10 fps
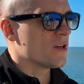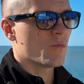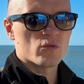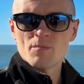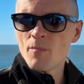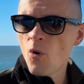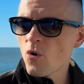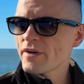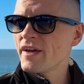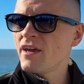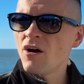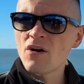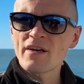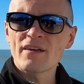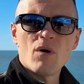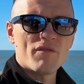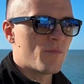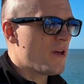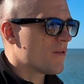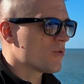It was more chaotic. Well, for
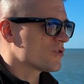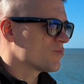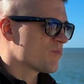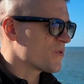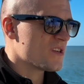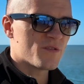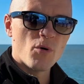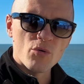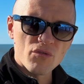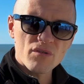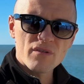me, it was pretty smooth.